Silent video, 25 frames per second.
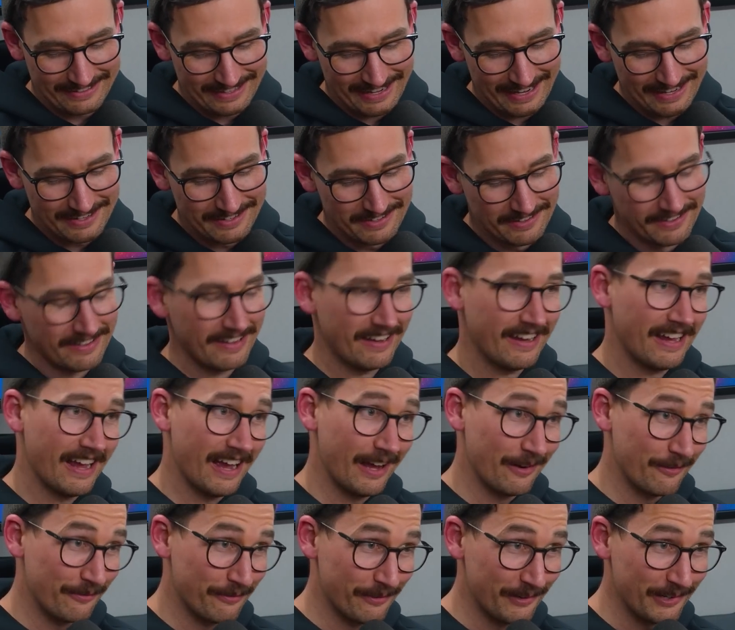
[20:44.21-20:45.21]
And
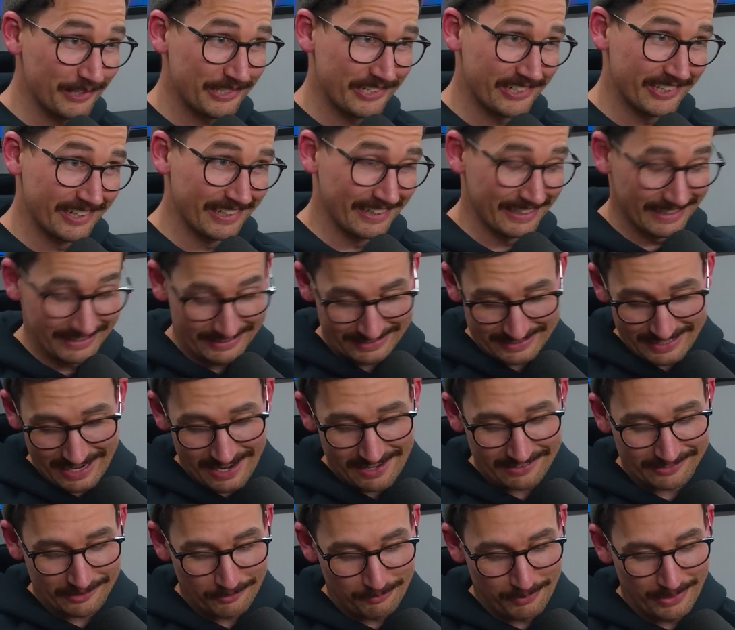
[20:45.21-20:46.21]
unfortunately,
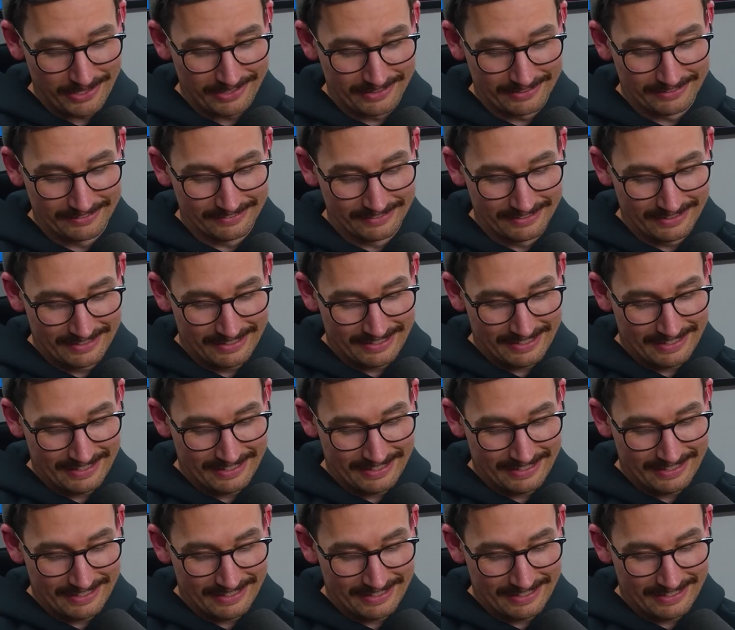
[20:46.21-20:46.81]
Carlton have been